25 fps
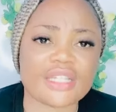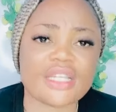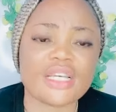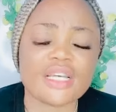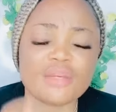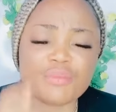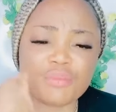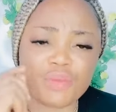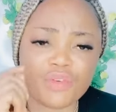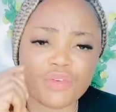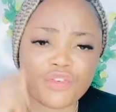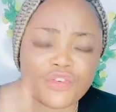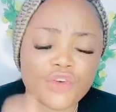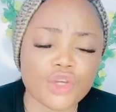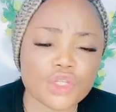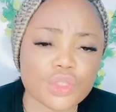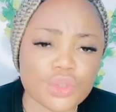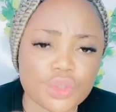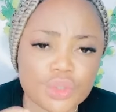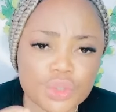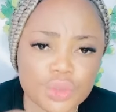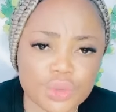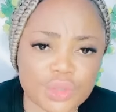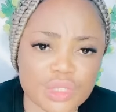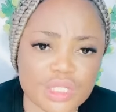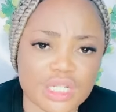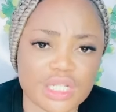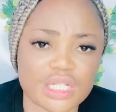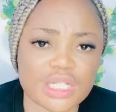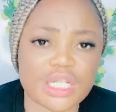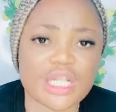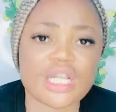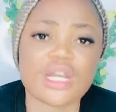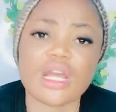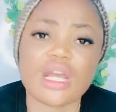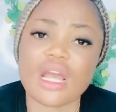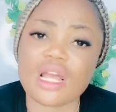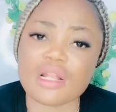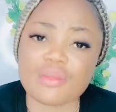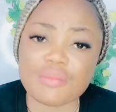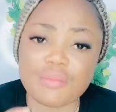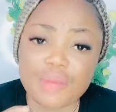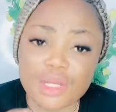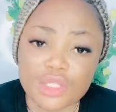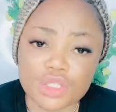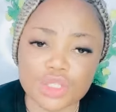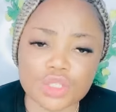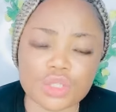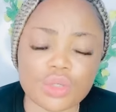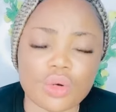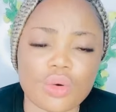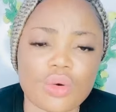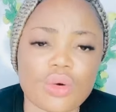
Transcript: before you use it and make sure